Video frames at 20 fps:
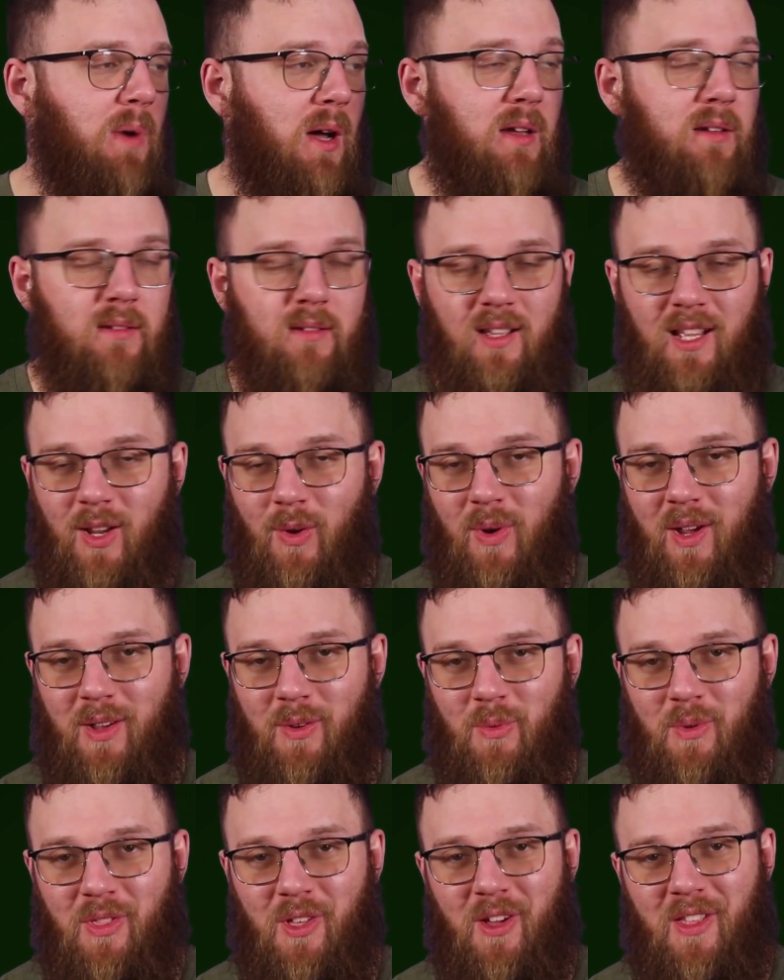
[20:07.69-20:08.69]
But anyway,
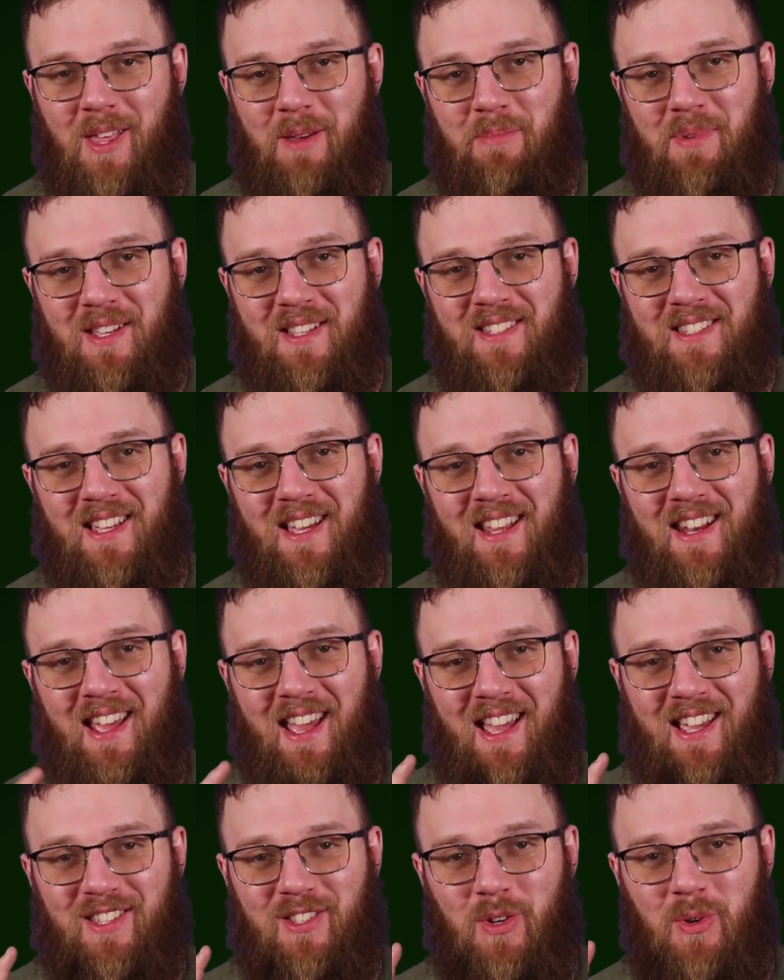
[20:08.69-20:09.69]
with all that being said,
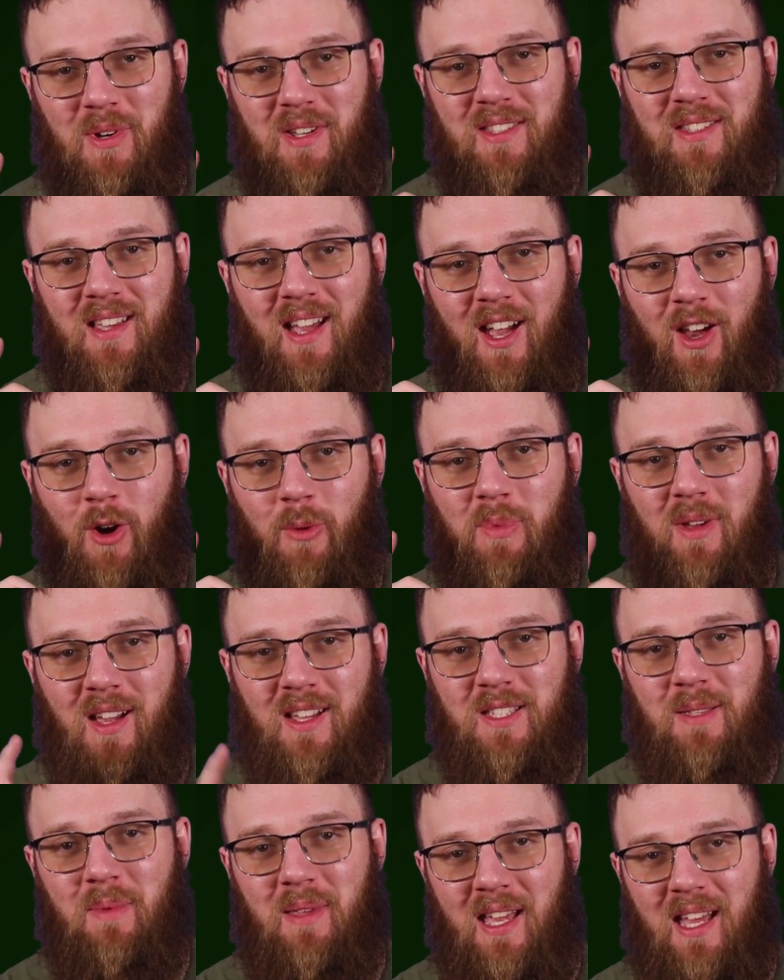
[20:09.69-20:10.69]
as always, I hope you
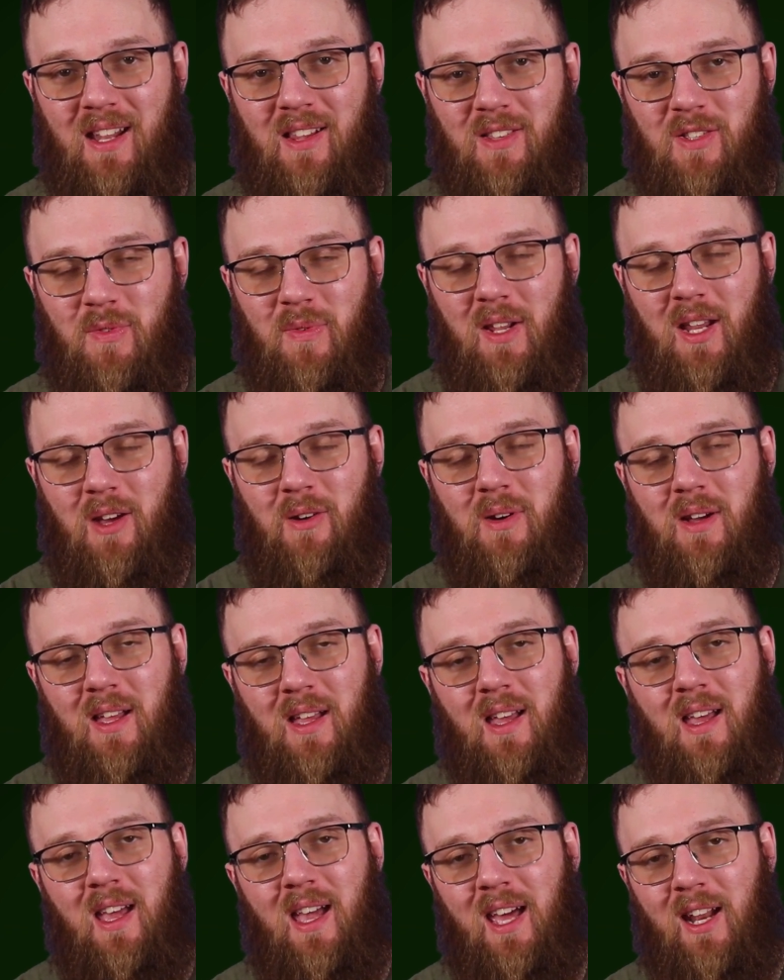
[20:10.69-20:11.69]
got something out of this video,
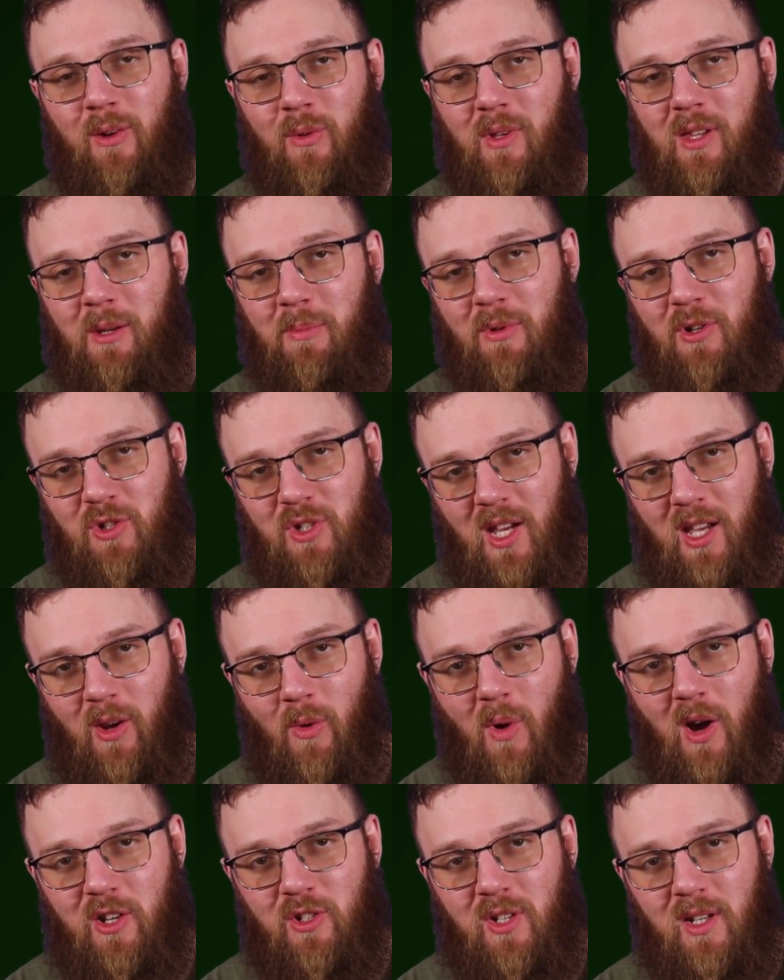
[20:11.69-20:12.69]
and I really appreciate
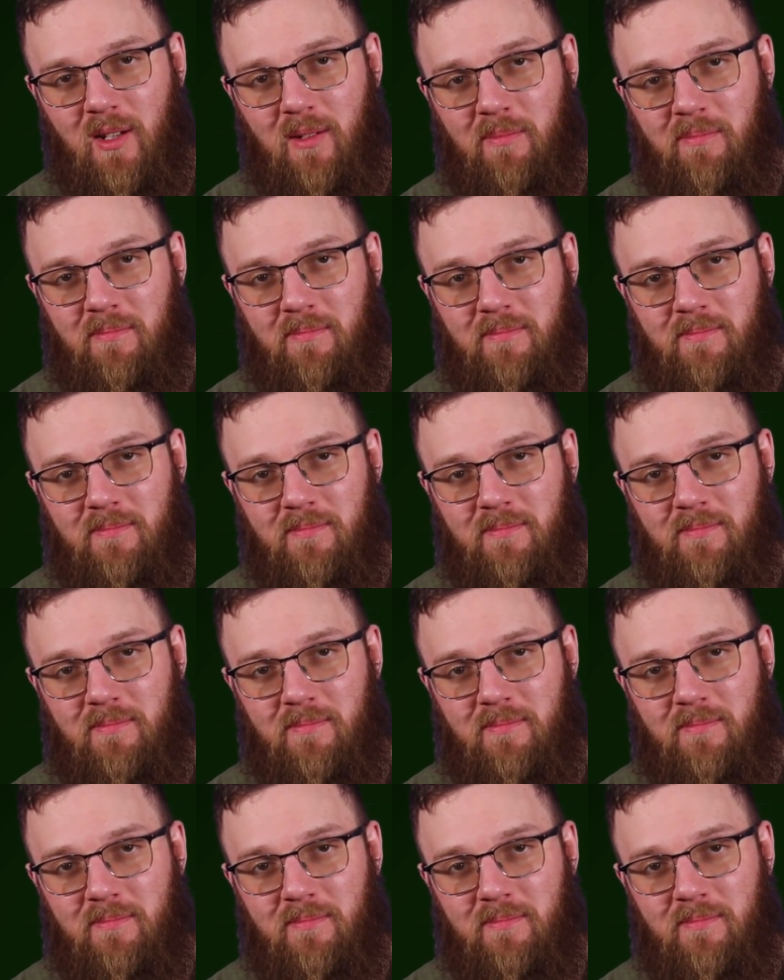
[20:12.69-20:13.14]
you watching.